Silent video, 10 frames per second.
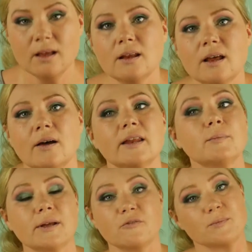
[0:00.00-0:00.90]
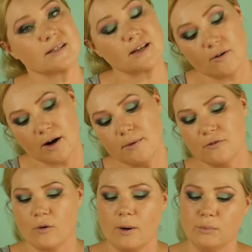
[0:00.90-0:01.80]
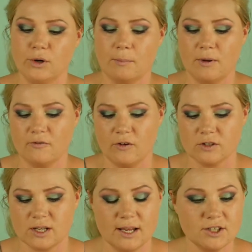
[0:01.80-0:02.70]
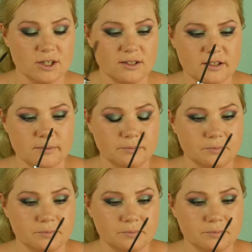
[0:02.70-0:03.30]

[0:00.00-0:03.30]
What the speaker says: Now a little bit of mascara before I put on my false lashes.